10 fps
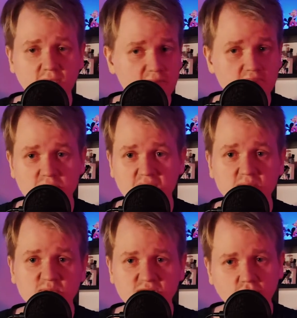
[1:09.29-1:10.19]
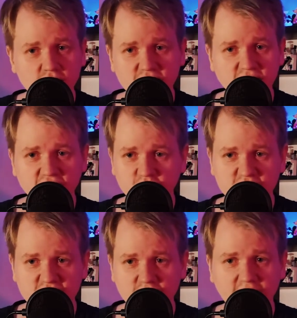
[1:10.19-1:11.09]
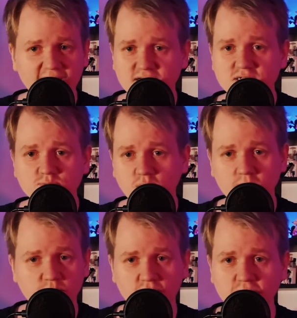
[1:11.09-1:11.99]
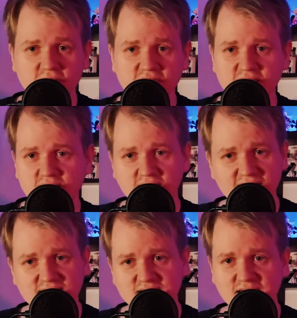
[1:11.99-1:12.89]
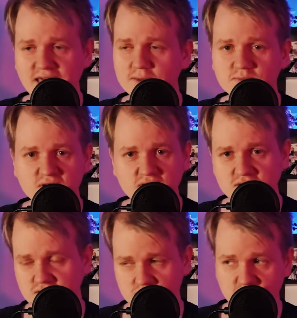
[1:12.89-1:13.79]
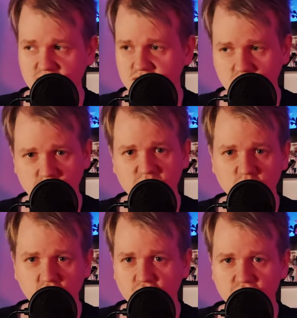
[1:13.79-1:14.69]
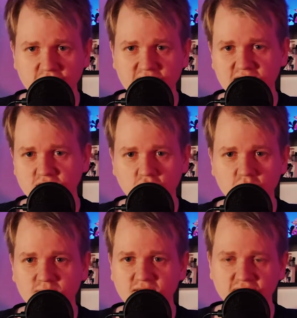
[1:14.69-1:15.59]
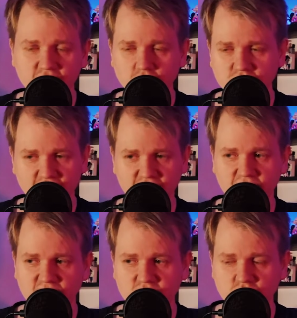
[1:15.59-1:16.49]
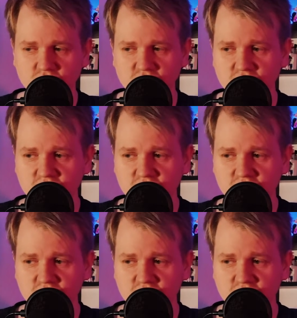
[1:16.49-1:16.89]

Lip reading: maybe not in Forbidden Land, but probably in the next game because there's going to be more 3D Kirby, of course, after this one.